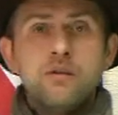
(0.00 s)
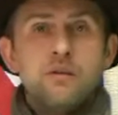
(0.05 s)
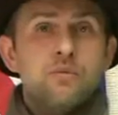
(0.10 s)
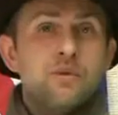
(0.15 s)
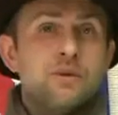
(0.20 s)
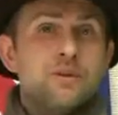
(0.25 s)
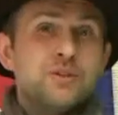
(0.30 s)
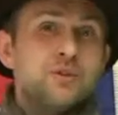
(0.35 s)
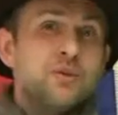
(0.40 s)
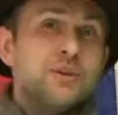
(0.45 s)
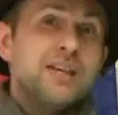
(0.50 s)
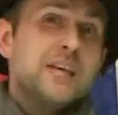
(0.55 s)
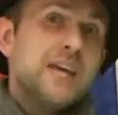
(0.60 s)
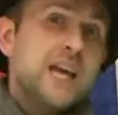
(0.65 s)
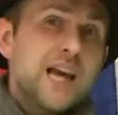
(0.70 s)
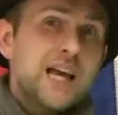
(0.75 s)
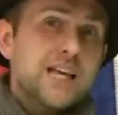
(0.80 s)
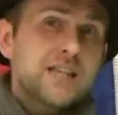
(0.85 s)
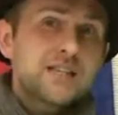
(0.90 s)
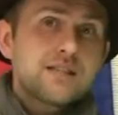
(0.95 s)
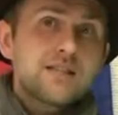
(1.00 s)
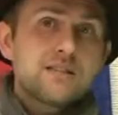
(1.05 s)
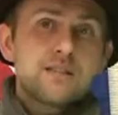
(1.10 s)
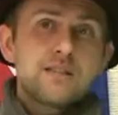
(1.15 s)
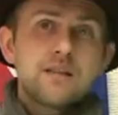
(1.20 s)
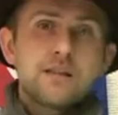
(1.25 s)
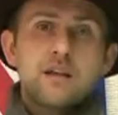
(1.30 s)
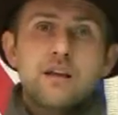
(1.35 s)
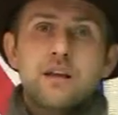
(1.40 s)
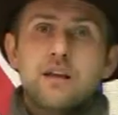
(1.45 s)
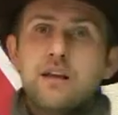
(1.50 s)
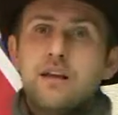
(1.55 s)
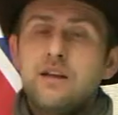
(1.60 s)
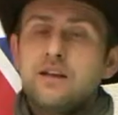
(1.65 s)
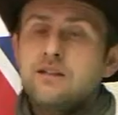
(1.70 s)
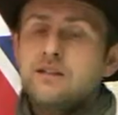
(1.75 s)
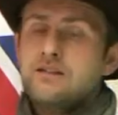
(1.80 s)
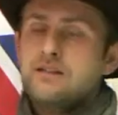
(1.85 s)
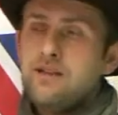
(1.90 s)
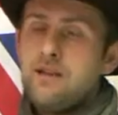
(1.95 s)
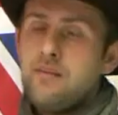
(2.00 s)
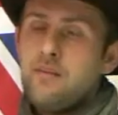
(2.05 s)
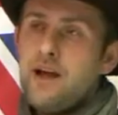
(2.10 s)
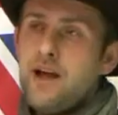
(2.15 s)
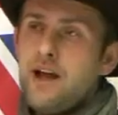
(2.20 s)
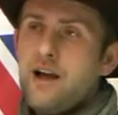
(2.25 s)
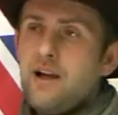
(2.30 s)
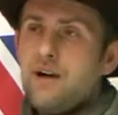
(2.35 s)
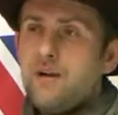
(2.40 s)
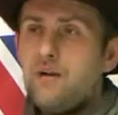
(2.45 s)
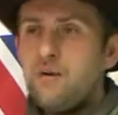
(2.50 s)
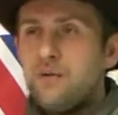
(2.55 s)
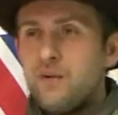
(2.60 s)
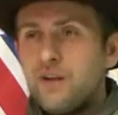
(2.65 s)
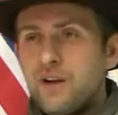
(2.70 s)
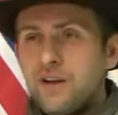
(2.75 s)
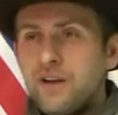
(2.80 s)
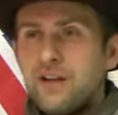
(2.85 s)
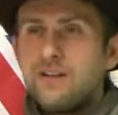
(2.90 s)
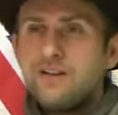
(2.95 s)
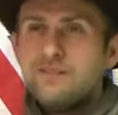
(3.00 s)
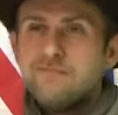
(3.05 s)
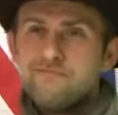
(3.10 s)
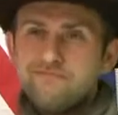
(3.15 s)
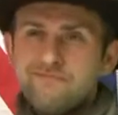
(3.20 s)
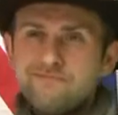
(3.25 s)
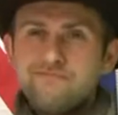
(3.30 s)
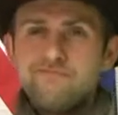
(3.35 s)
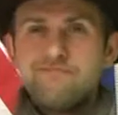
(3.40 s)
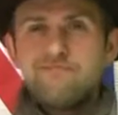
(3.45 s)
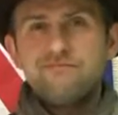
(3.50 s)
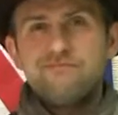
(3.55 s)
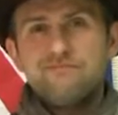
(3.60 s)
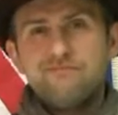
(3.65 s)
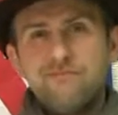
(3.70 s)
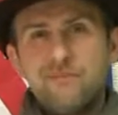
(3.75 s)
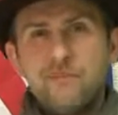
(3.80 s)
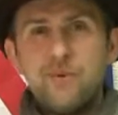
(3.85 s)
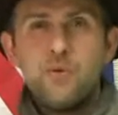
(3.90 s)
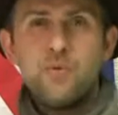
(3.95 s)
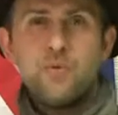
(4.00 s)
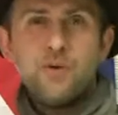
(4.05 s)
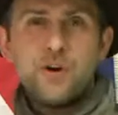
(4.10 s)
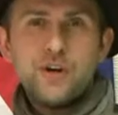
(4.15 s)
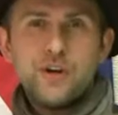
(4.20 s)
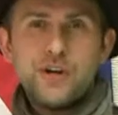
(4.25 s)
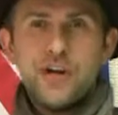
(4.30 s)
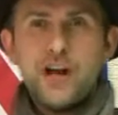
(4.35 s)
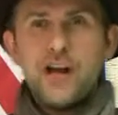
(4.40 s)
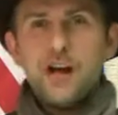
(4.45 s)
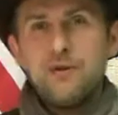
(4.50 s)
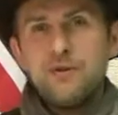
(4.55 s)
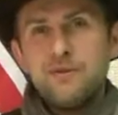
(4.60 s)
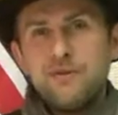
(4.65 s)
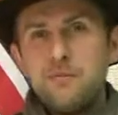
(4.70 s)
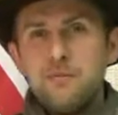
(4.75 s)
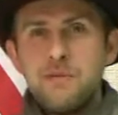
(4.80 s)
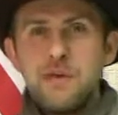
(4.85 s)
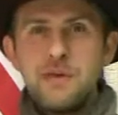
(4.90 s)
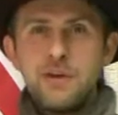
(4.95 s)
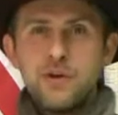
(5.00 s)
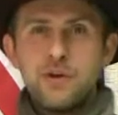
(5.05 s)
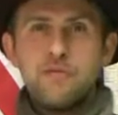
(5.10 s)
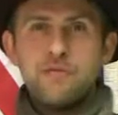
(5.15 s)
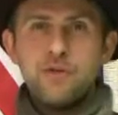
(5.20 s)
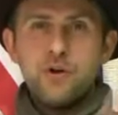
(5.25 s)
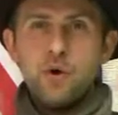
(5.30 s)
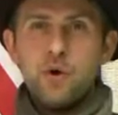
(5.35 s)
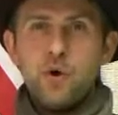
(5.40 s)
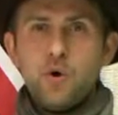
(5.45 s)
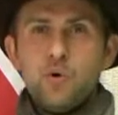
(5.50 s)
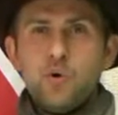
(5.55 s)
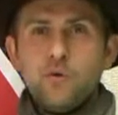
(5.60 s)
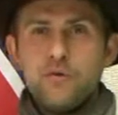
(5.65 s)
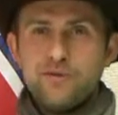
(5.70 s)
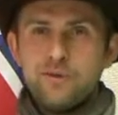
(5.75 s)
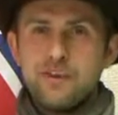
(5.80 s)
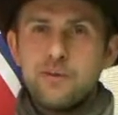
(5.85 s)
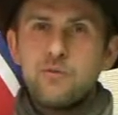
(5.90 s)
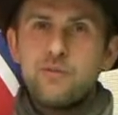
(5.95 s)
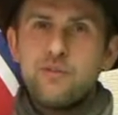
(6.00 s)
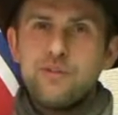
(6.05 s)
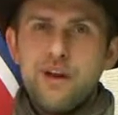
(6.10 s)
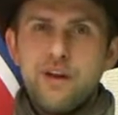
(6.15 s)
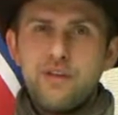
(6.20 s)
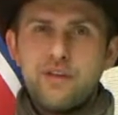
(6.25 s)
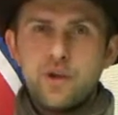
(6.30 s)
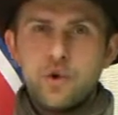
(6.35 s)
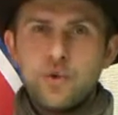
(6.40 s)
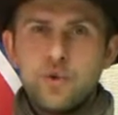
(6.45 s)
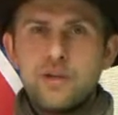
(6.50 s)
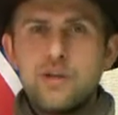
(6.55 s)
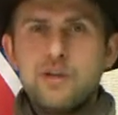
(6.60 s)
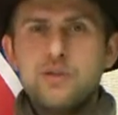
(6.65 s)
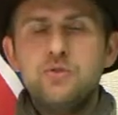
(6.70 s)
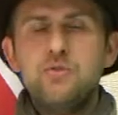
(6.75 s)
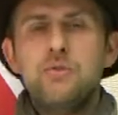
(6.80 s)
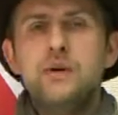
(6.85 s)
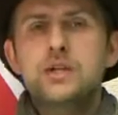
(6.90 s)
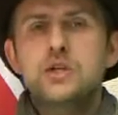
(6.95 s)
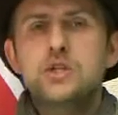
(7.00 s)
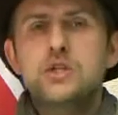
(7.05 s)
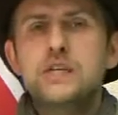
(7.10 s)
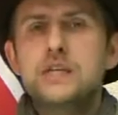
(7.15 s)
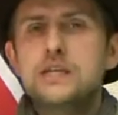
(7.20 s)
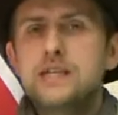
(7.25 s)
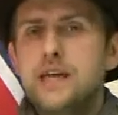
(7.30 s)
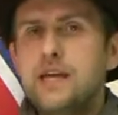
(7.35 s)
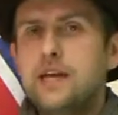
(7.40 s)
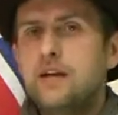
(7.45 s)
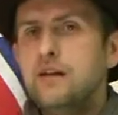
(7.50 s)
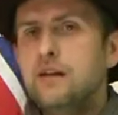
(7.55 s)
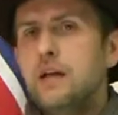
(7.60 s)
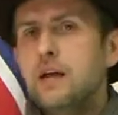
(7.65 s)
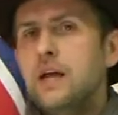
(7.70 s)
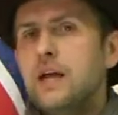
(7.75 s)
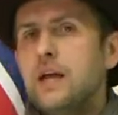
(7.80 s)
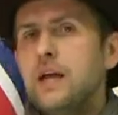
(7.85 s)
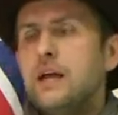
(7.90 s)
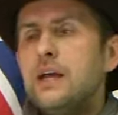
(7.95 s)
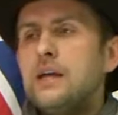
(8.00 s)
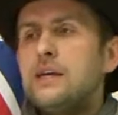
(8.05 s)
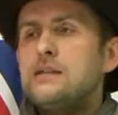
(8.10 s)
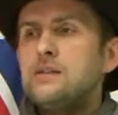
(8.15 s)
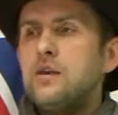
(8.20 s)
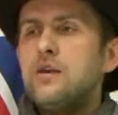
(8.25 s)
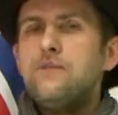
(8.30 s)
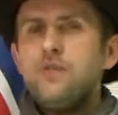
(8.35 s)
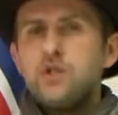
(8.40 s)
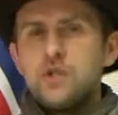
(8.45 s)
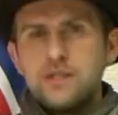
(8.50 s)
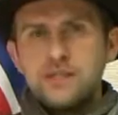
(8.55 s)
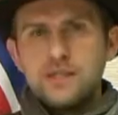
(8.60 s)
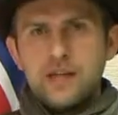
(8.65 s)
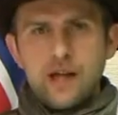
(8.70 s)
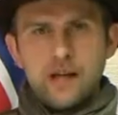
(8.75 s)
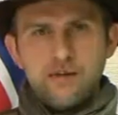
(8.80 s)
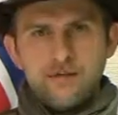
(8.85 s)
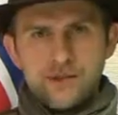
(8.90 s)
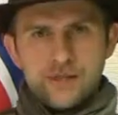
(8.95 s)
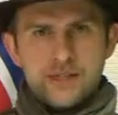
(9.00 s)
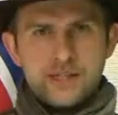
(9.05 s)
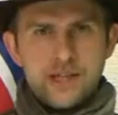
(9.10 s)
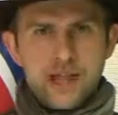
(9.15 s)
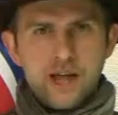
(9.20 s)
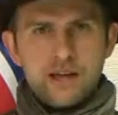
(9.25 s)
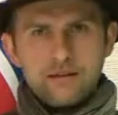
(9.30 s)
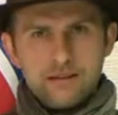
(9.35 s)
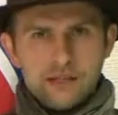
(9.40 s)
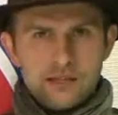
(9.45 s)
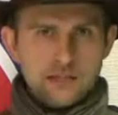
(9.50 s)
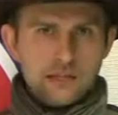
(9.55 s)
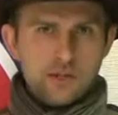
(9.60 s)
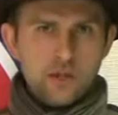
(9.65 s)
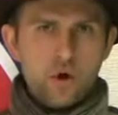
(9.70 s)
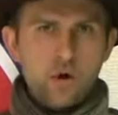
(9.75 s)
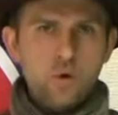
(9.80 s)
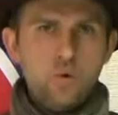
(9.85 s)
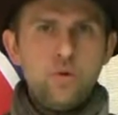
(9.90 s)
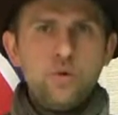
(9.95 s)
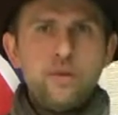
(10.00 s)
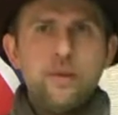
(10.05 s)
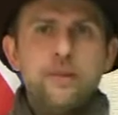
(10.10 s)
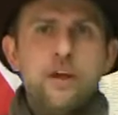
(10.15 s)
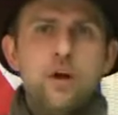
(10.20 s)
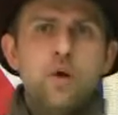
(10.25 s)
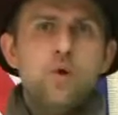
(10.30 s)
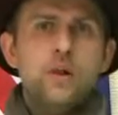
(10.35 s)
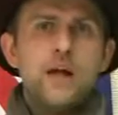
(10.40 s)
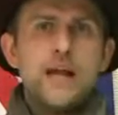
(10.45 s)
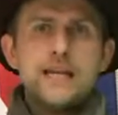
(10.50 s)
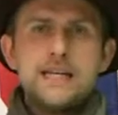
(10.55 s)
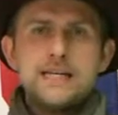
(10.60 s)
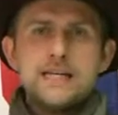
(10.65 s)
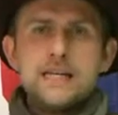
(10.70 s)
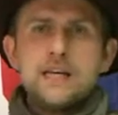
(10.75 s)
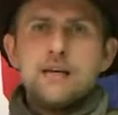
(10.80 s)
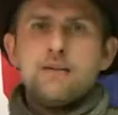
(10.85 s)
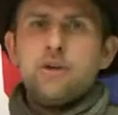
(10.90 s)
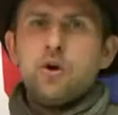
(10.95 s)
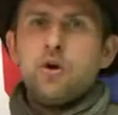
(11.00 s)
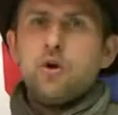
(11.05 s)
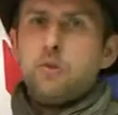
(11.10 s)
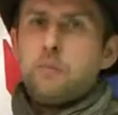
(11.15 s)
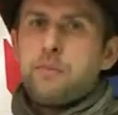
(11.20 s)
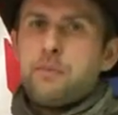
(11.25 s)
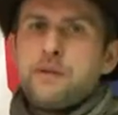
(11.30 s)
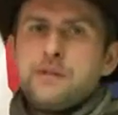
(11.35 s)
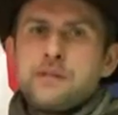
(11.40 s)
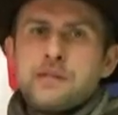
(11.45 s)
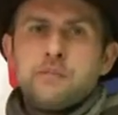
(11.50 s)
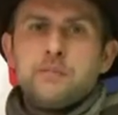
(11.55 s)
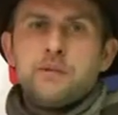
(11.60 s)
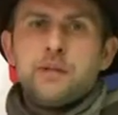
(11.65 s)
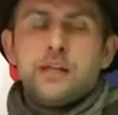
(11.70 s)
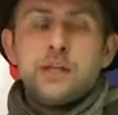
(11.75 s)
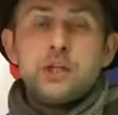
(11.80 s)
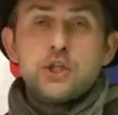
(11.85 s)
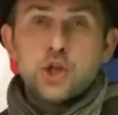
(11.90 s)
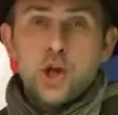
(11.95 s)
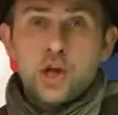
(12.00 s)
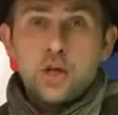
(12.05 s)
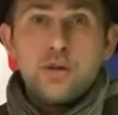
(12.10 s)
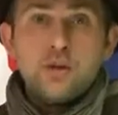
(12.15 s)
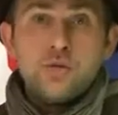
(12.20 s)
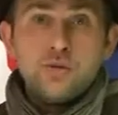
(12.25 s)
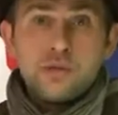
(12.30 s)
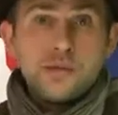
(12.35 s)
to guess, to somehow work out the meaning of the whole thing without going into much detail. So if you just understand the whole idea, the whole principle, and try to do